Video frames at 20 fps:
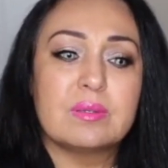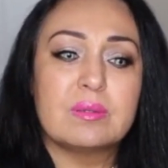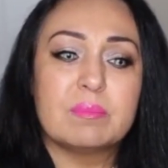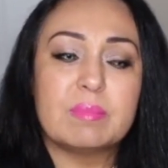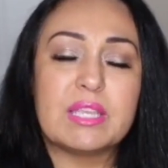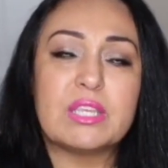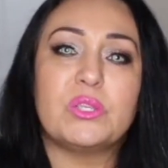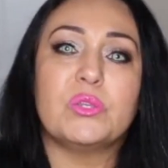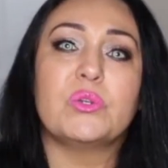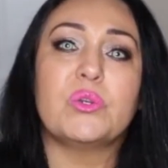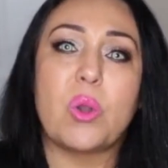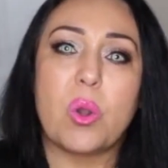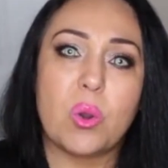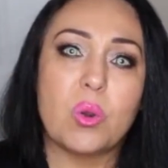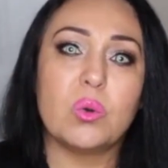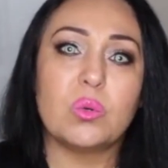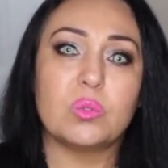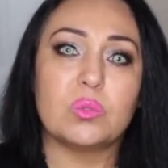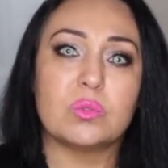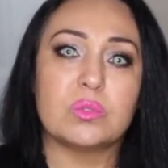make you
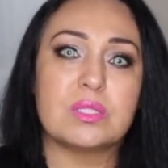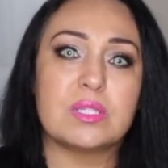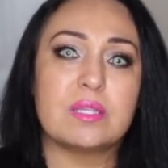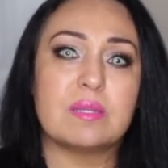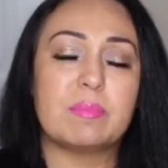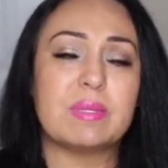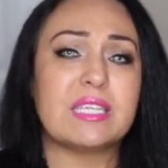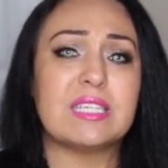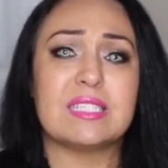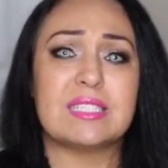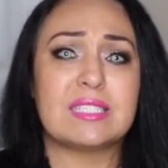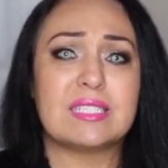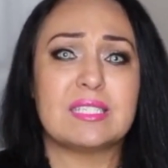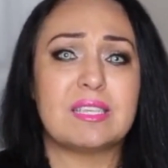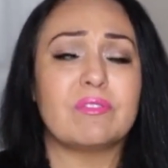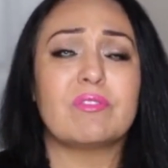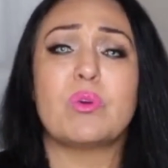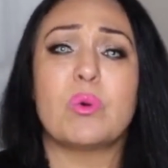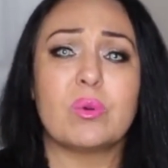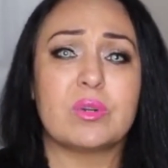cold because
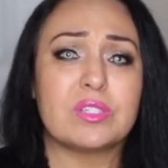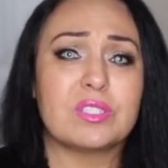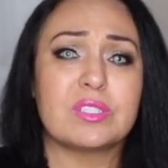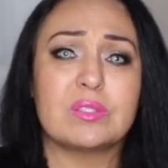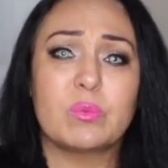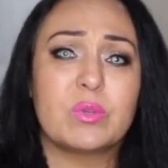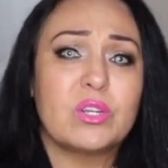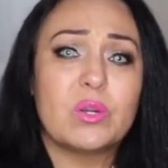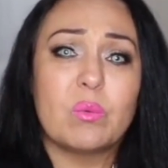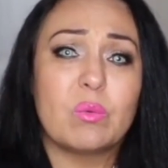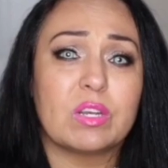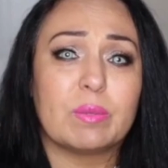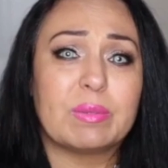of course we don't want